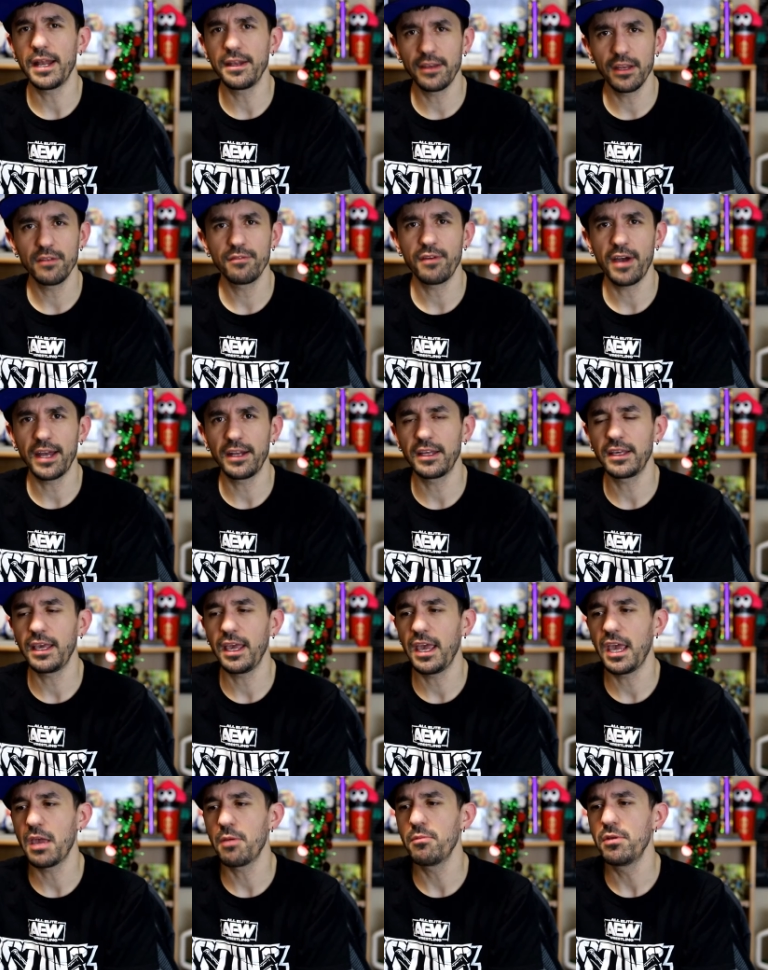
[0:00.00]
I did find a
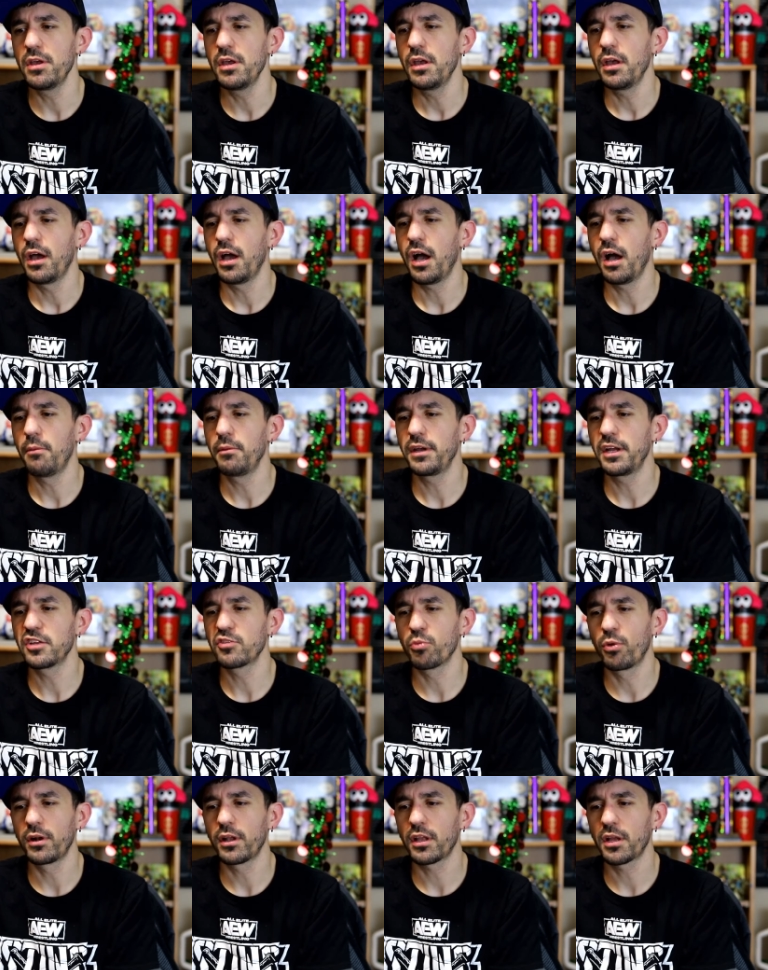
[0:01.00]
game um,
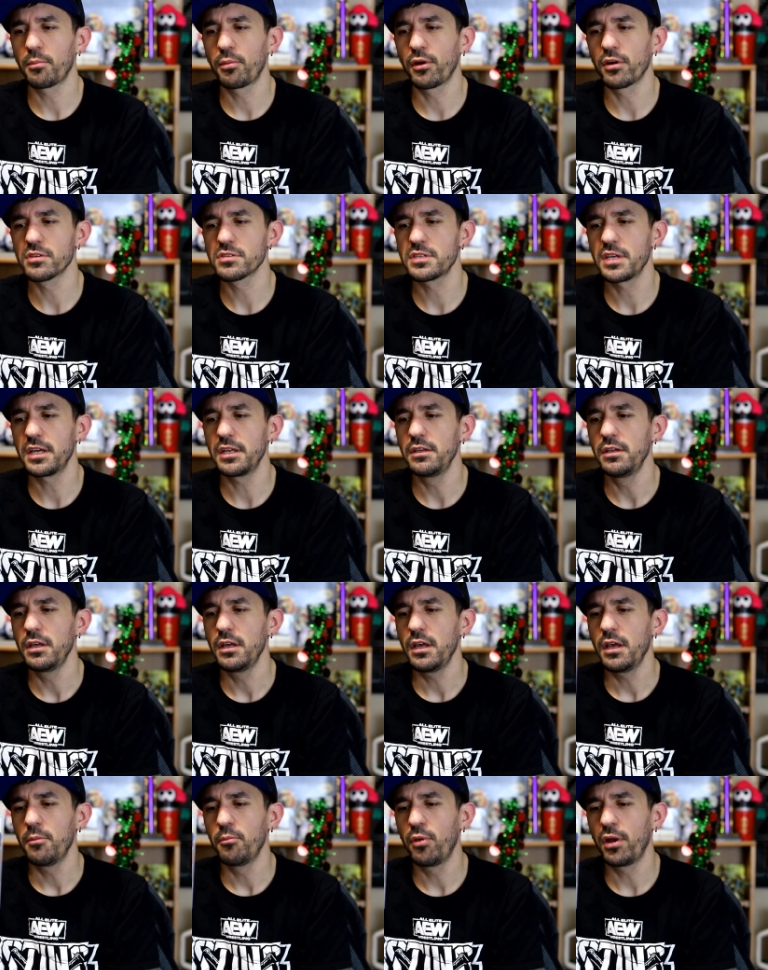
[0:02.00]
against one other person,
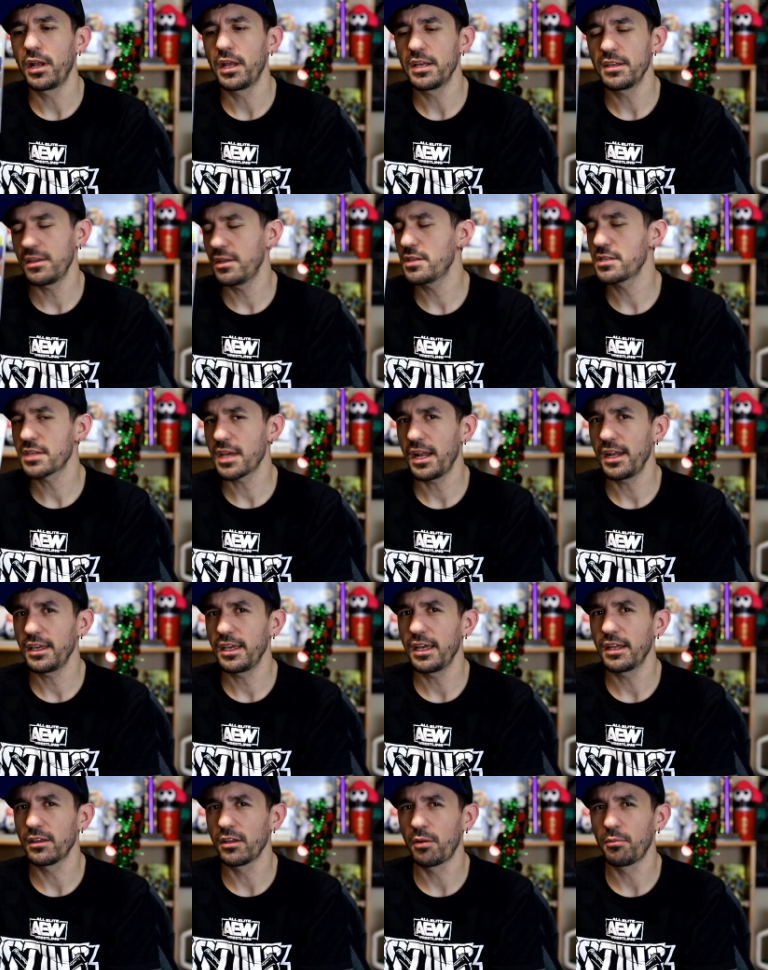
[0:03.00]
but it is
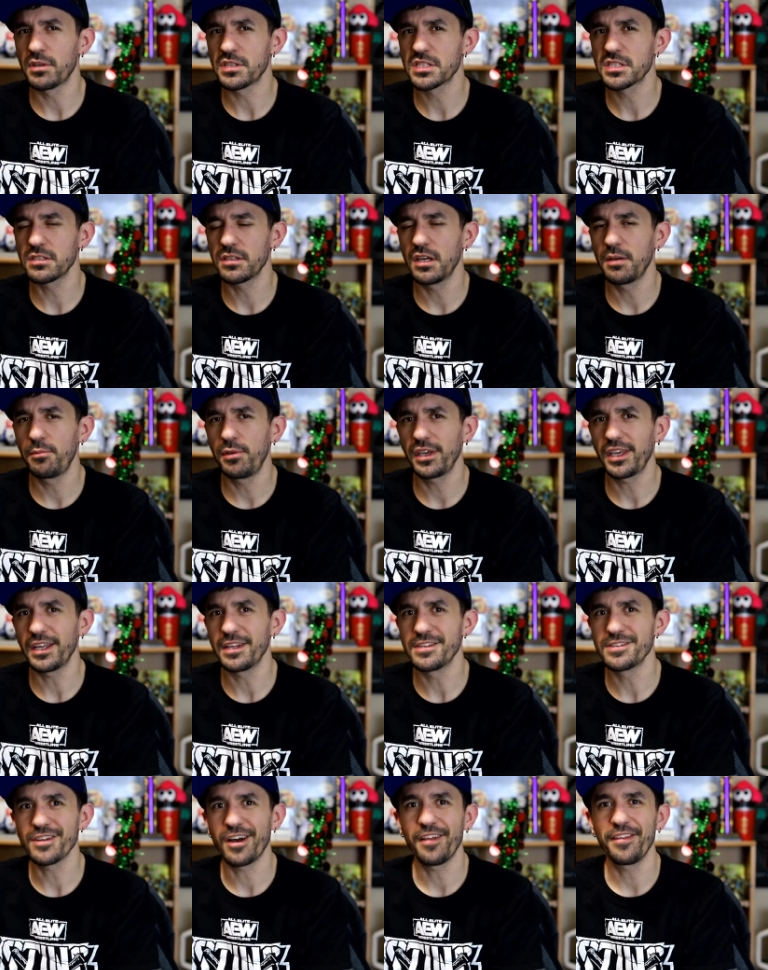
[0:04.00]
kind of getting a little bit slim
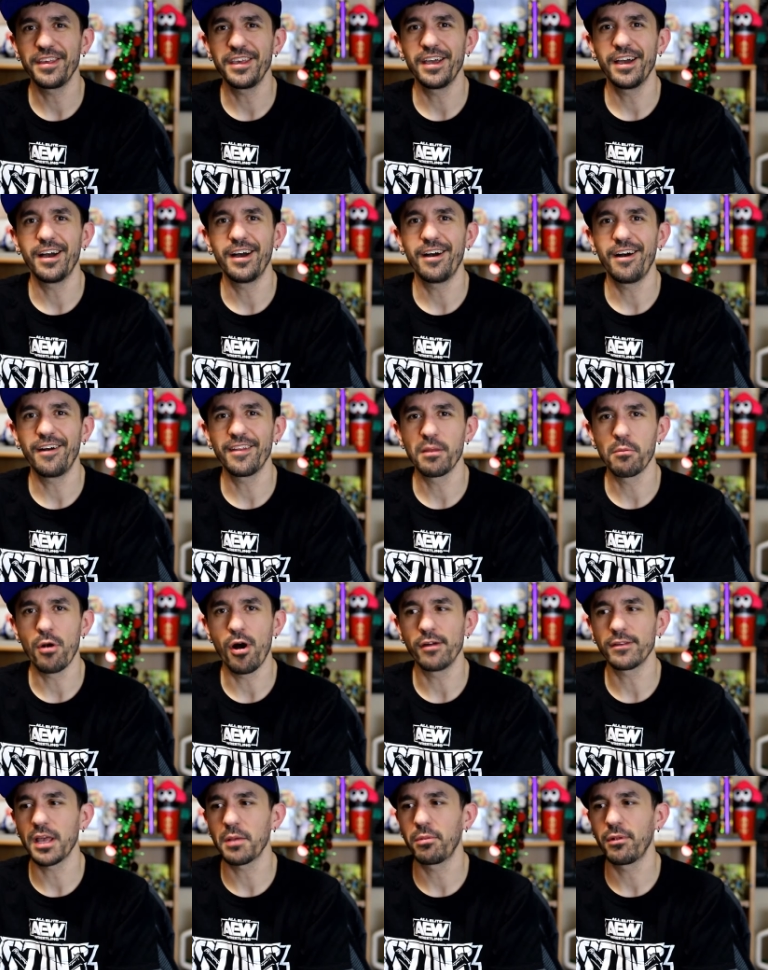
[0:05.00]
pickings on the uh, on the
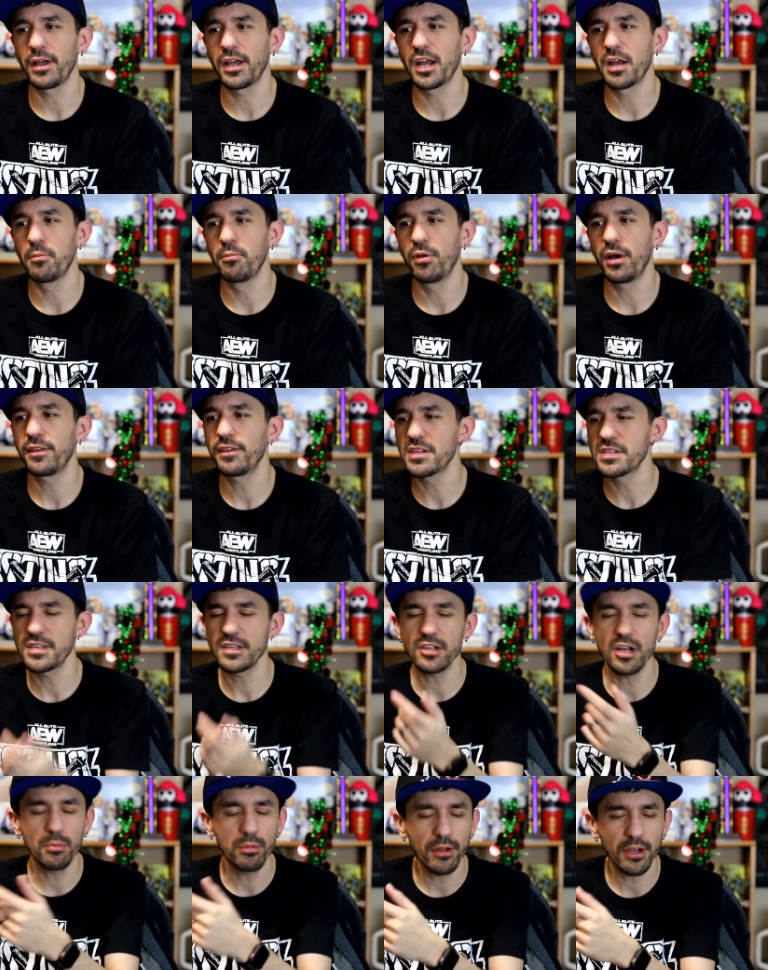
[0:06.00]
multiplayer. But the
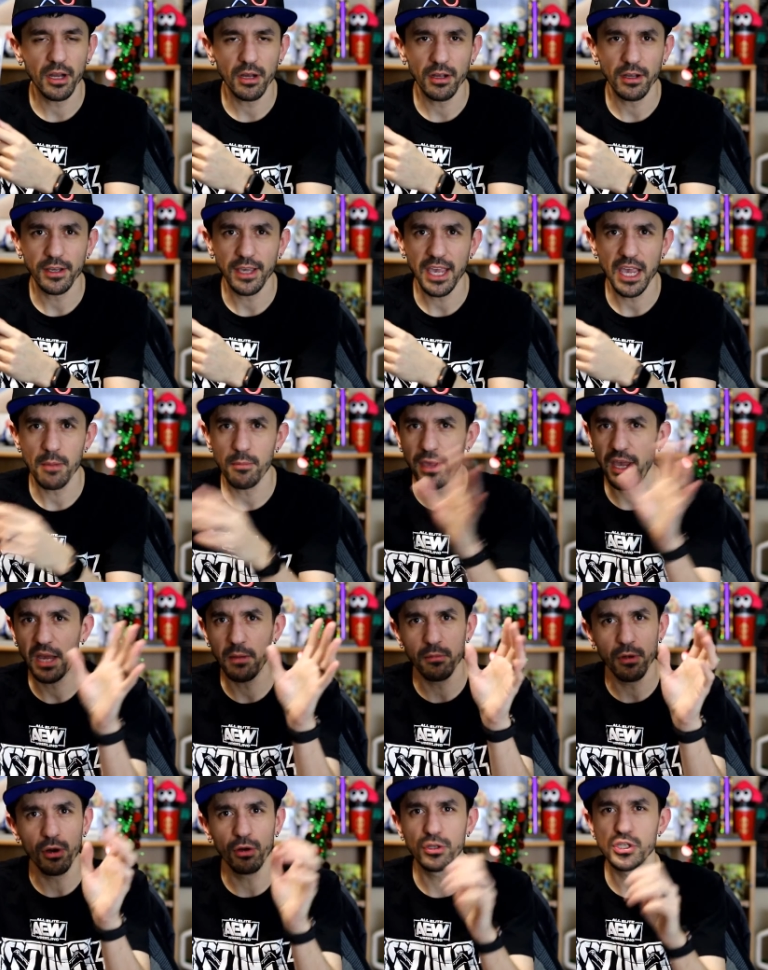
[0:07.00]
single player
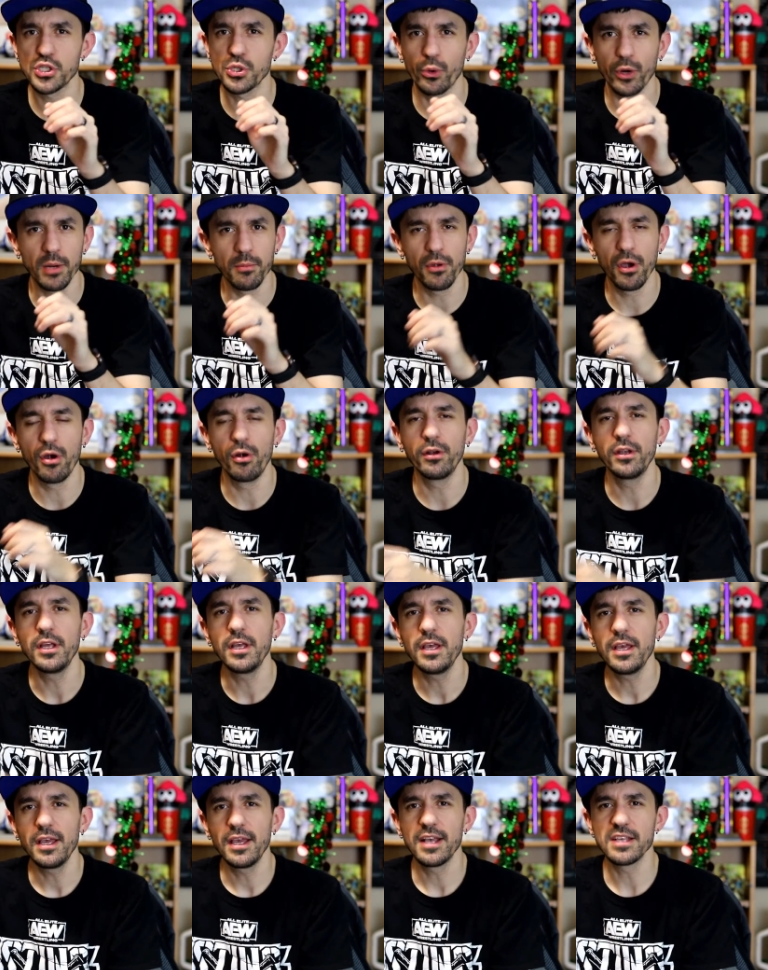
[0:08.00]
campaign mode, story
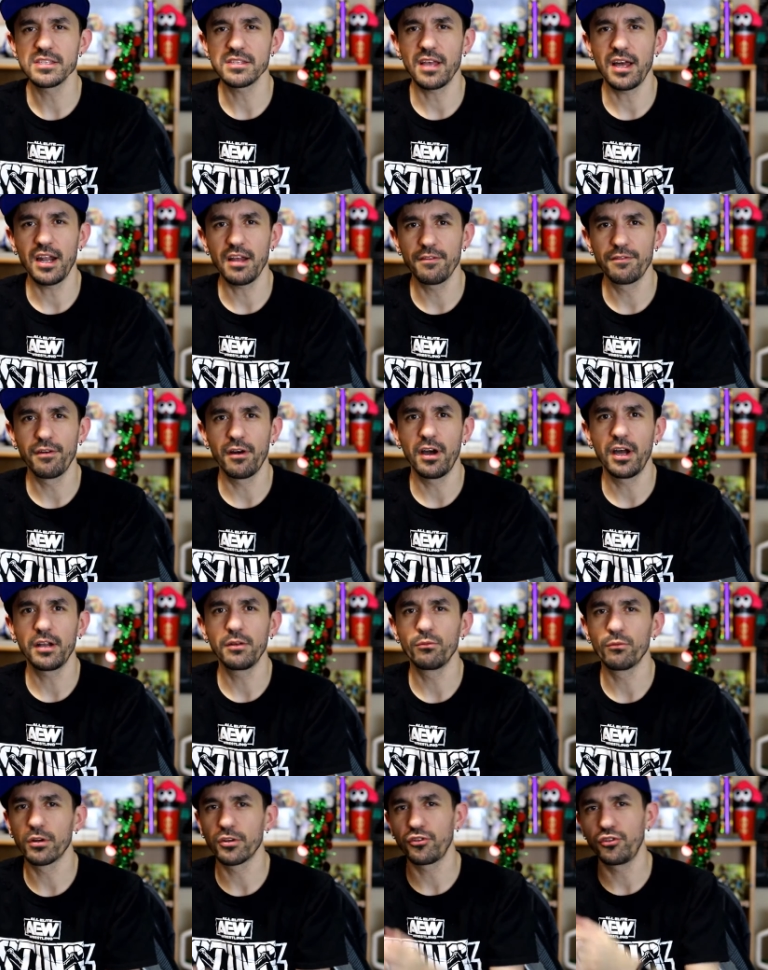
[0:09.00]
mode, is a lot of
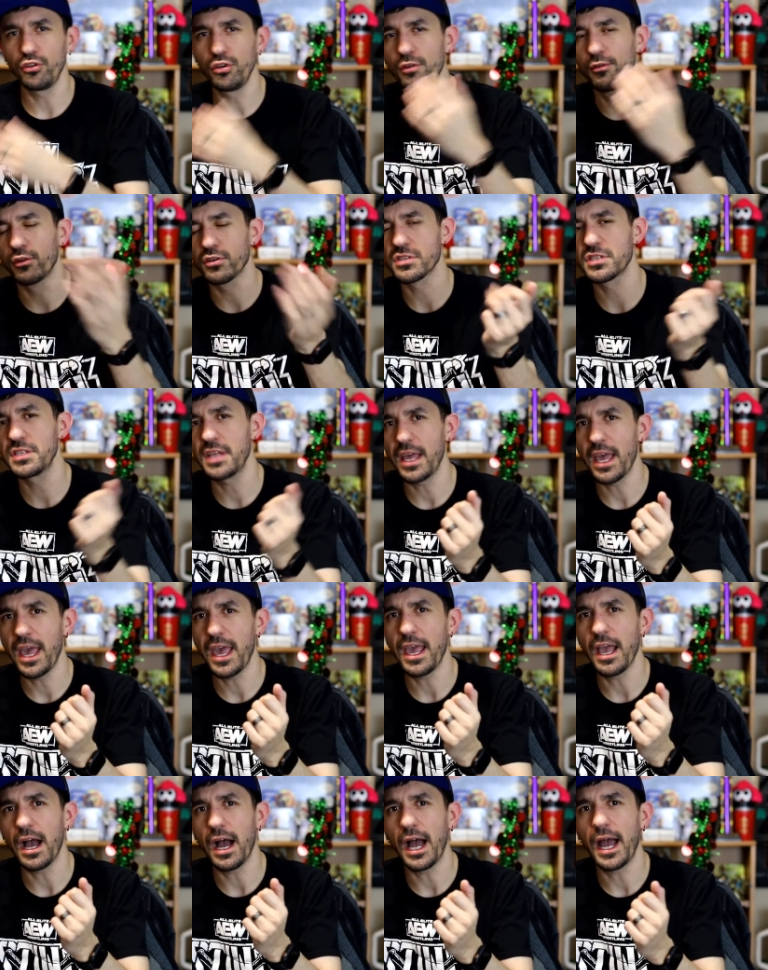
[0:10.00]
fun where it's you versus
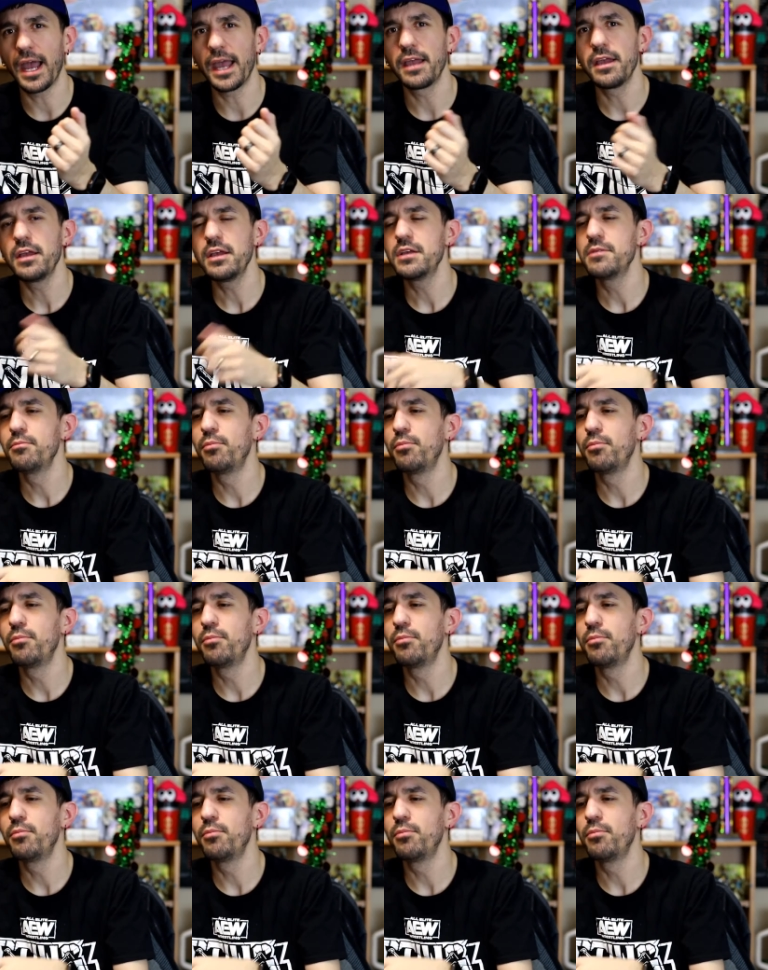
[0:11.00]
the AI.